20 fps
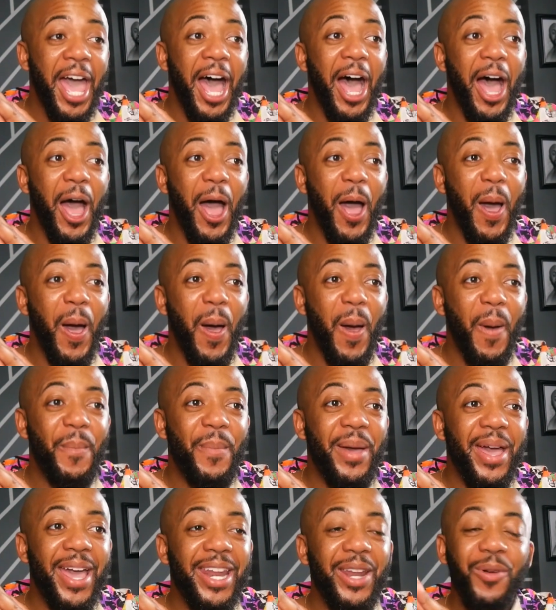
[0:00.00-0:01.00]

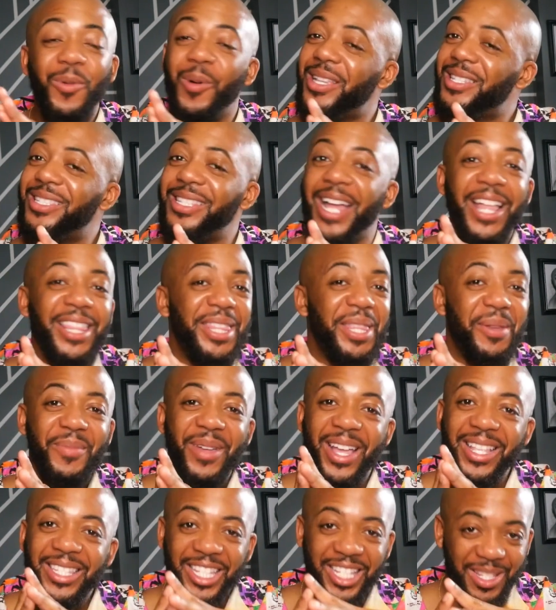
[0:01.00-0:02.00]
And it was not the
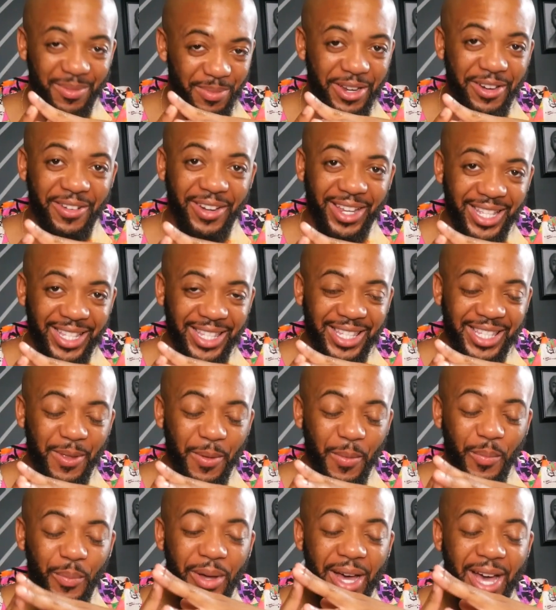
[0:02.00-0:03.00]
best experience,
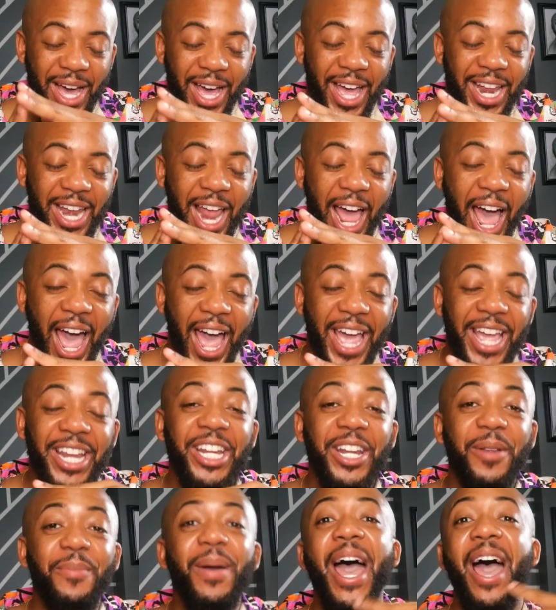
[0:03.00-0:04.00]
but I
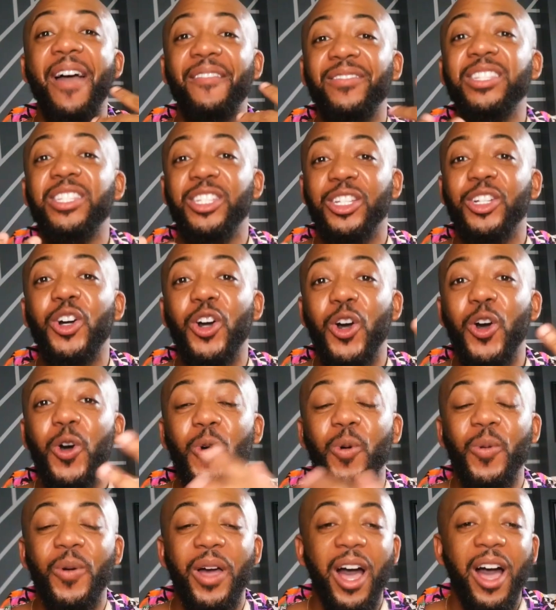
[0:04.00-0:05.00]
ended up having to
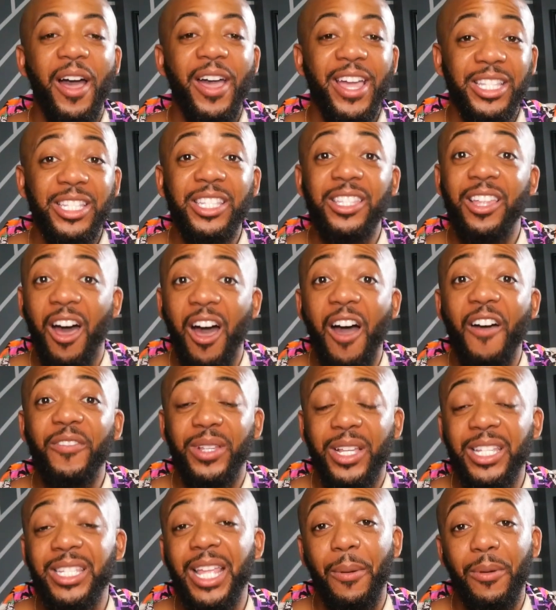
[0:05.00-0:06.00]
go into the
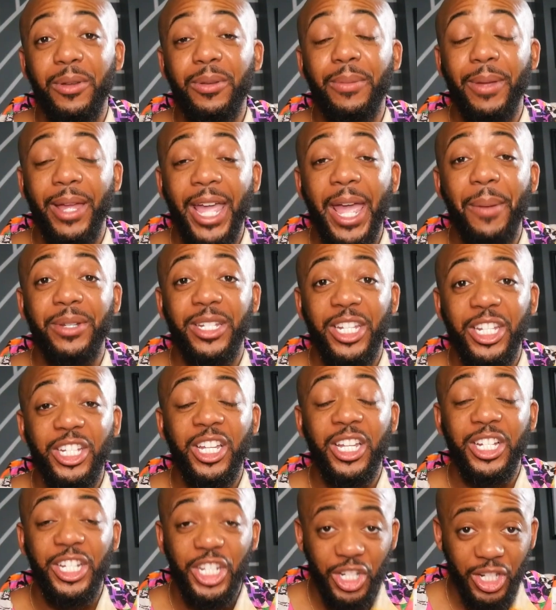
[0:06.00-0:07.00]
office because I became
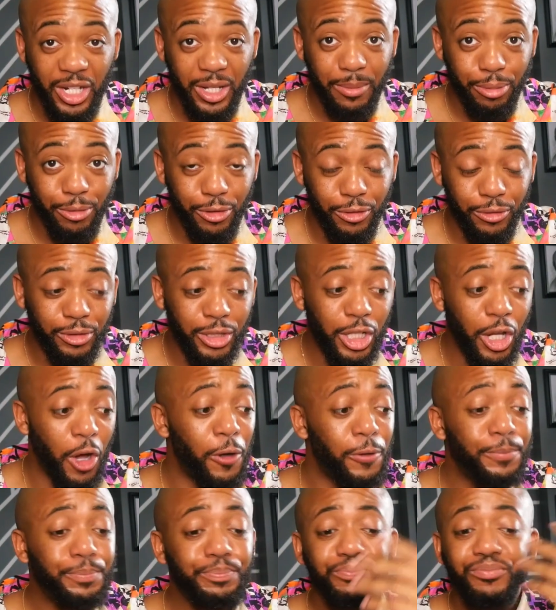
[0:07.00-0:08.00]
conditionally approved.
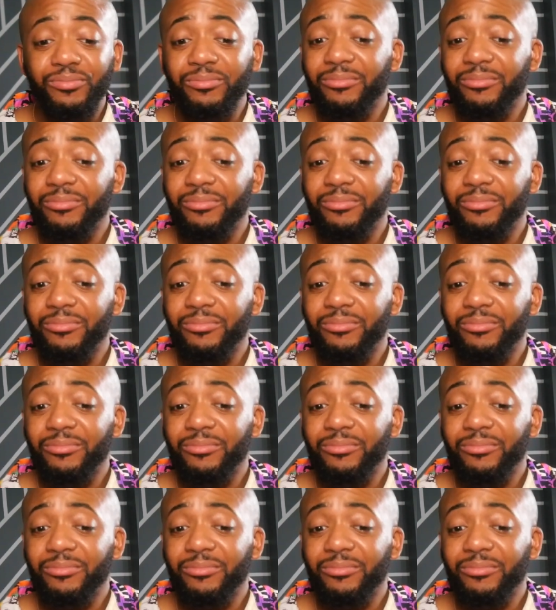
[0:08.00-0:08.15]
So